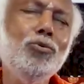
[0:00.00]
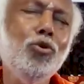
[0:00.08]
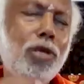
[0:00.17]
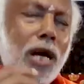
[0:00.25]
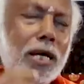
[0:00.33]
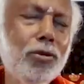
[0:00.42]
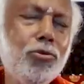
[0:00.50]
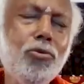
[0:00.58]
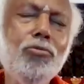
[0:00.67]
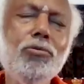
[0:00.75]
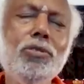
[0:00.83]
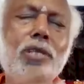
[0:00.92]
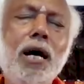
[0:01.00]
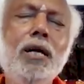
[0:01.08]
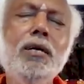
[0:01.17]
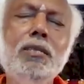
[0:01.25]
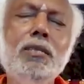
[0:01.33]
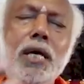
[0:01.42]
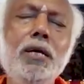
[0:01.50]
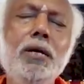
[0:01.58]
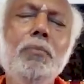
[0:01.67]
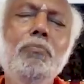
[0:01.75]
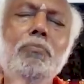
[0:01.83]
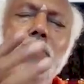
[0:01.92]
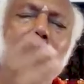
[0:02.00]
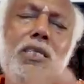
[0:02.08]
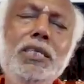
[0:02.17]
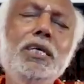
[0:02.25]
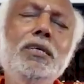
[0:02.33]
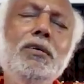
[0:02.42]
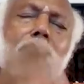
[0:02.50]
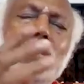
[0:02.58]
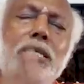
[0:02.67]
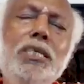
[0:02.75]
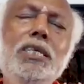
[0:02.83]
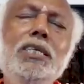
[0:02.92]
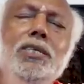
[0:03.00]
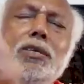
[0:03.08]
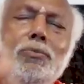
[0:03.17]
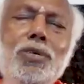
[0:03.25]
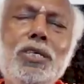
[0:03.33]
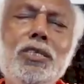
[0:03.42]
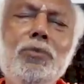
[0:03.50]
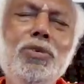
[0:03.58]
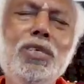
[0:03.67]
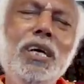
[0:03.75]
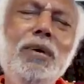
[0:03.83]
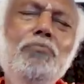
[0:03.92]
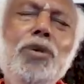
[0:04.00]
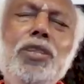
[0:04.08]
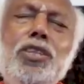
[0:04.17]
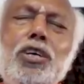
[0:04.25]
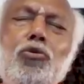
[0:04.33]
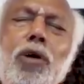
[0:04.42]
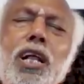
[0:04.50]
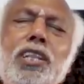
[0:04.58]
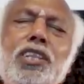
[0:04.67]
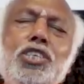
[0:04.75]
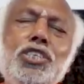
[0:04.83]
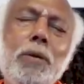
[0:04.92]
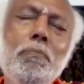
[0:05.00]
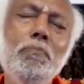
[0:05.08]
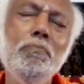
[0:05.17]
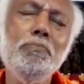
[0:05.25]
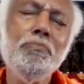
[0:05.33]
No, dhyatru dhyana dheya. Meditator, meditation, objective, meditation, everything one and the same.